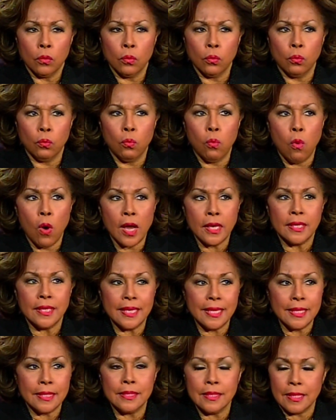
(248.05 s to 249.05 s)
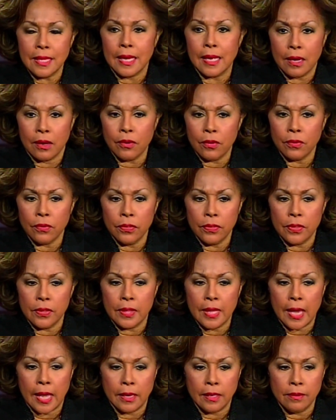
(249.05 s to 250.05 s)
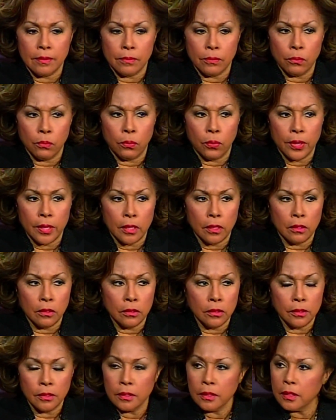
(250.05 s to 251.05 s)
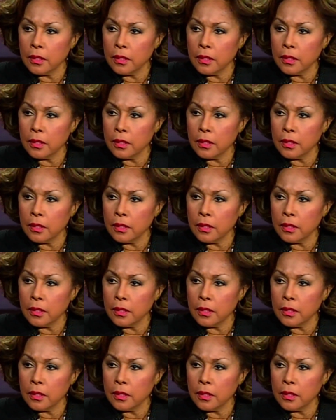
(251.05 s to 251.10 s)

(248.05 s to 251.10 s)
what is there that will